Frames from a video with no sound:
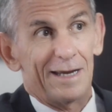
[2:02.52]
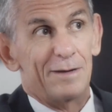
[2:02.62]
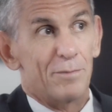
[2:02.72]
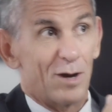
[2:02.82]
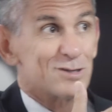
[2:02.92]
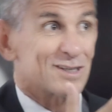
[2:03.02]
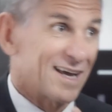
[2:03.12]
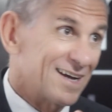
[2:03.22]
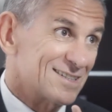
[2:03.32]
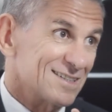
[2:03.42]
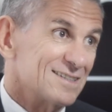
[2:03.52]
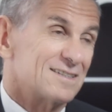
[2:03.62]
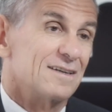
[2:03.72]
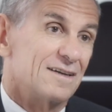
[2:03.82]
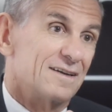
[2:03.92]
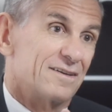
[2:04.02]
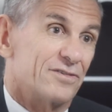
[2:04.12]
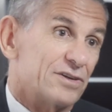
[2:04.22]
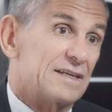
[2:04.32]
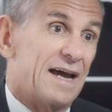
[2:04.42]
In most cases,
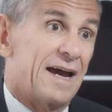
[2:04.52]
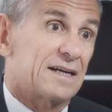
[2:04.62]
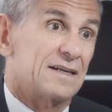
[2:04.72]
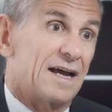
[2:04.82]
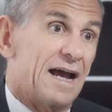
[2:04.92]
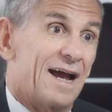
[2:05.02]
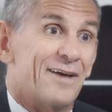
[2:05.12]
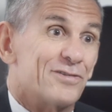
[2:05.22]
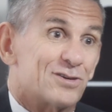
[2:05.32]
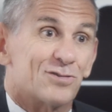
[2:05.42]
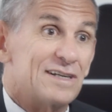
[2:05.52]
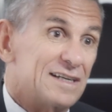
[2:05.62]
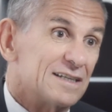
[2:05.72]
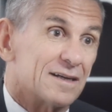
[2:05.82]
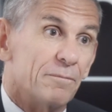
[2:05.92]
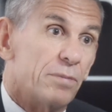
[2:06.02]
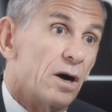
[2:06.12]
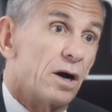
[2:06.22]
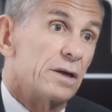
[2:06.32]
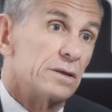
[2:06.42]
the Act and the treaty
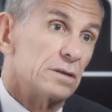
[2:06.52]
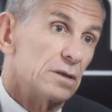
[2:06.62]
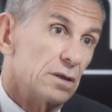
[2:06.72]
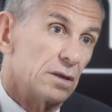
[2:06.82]
combine